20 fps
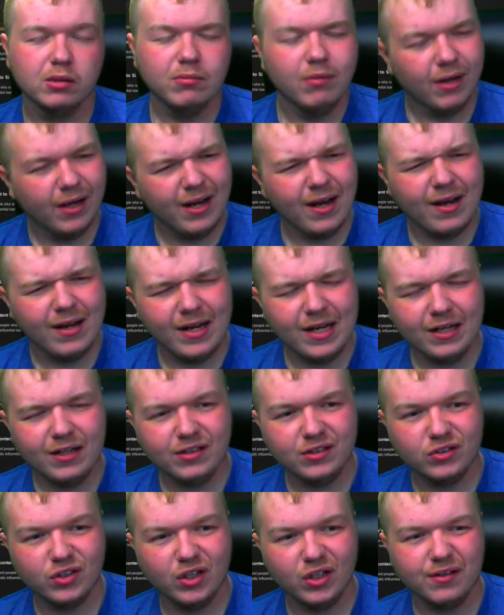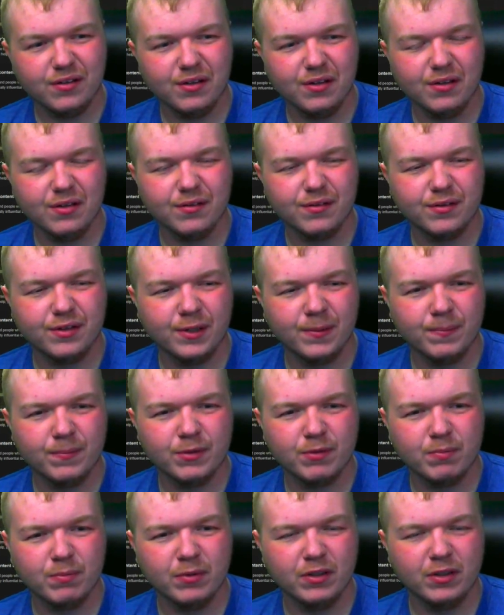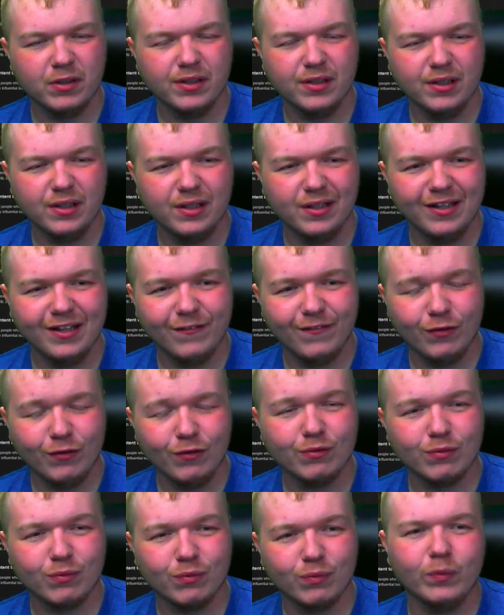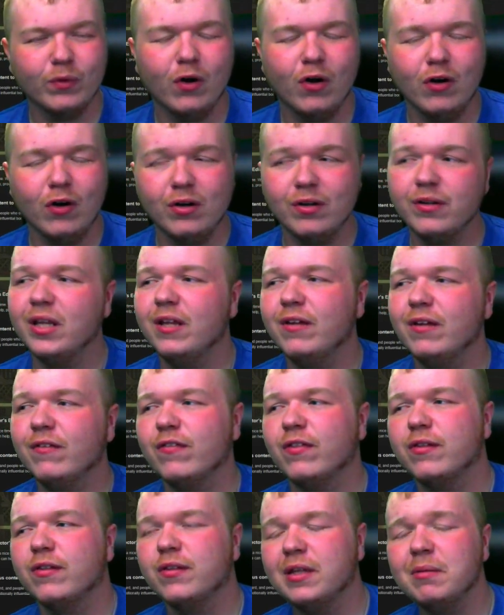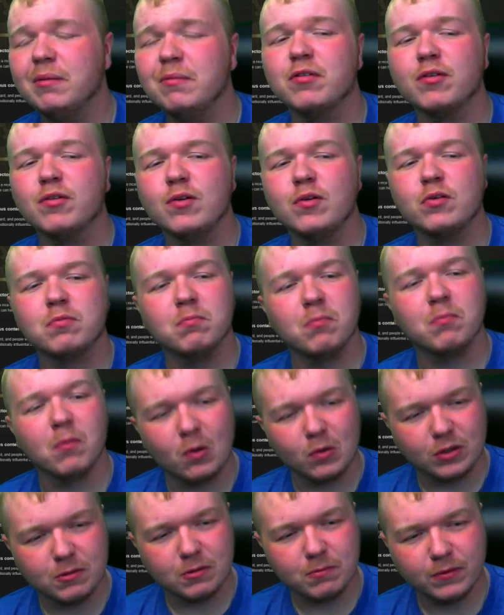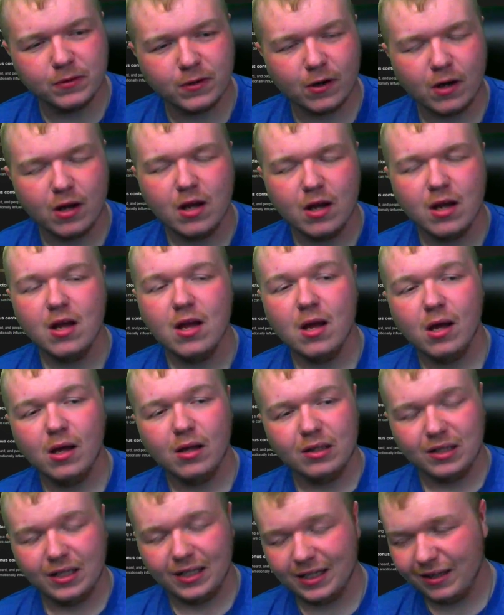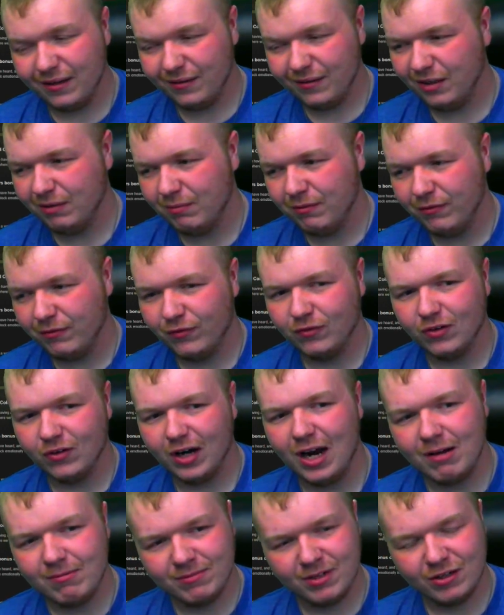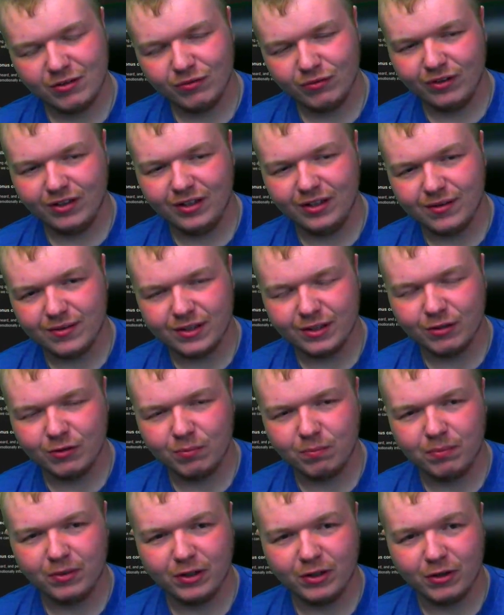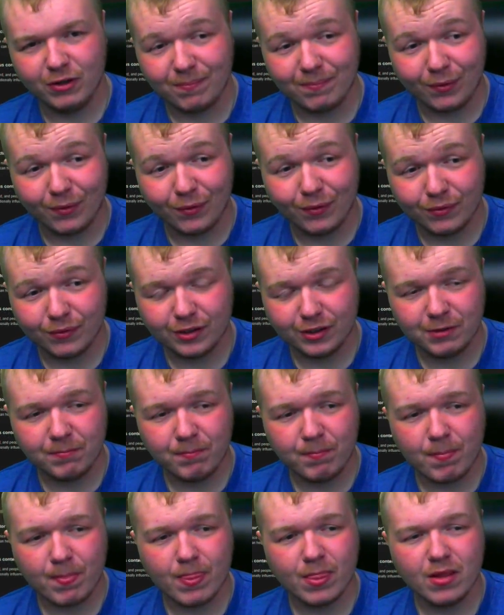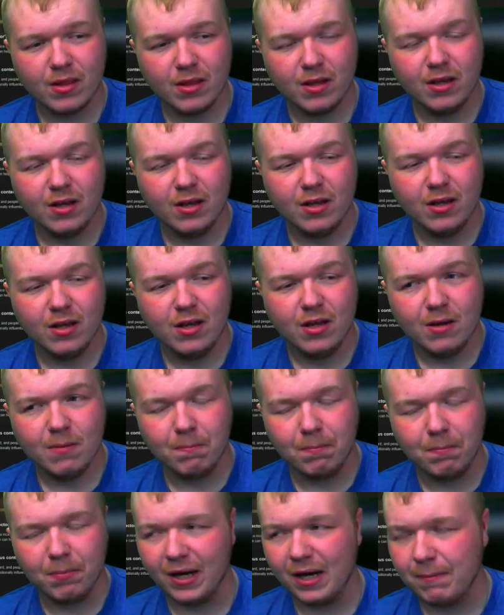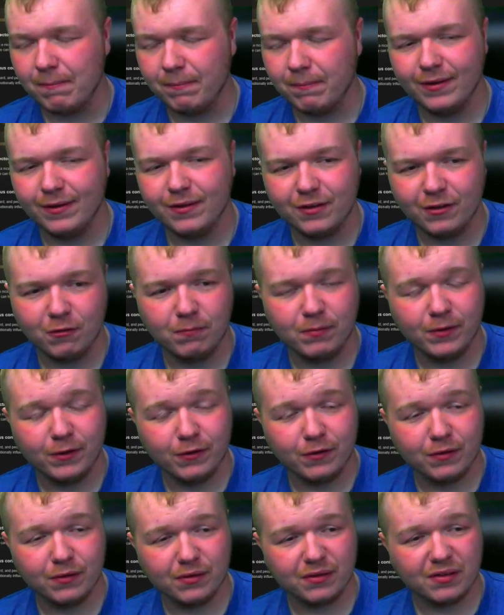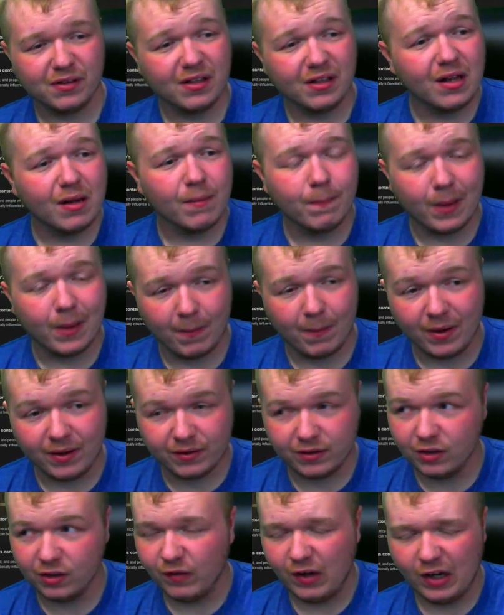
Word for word: I could try to see The Sims, but if it was, honestly, if The Sims 3 was multiplayer, like I said before, I'm not really a single player person, but I play single players by myself.